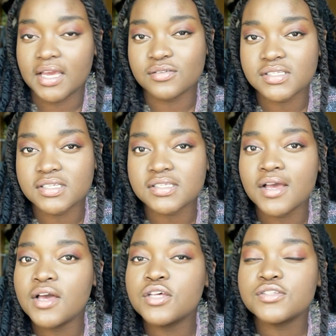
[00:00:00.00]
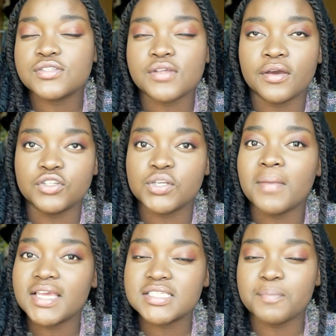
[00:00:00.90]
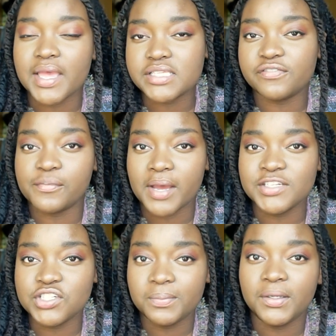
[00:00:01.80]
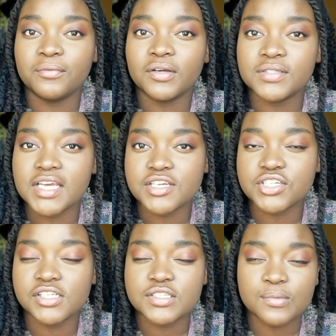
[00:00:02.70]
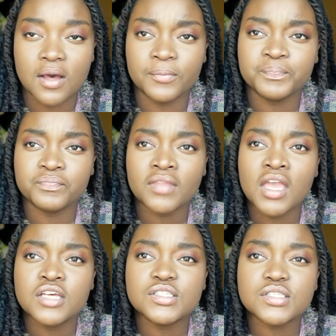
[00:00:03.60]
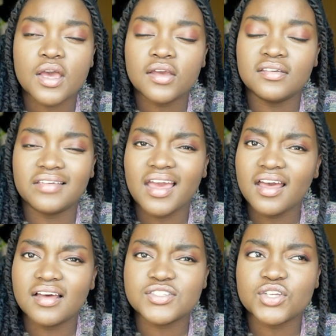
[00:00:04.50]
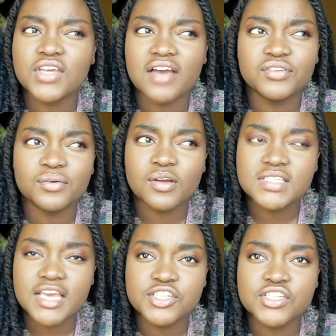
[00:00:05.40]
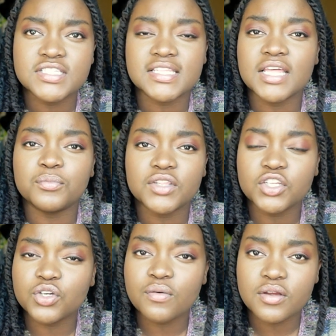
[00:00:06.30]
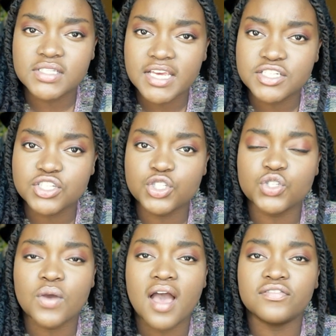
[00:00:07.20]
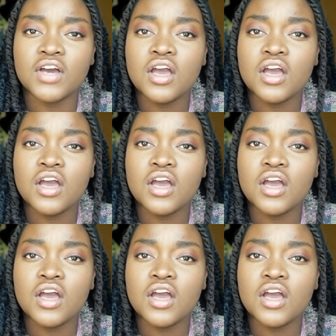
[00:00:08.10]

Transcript: else's. So to make space for my GP rotation as well. So you have your rotations, and then within your rotations you have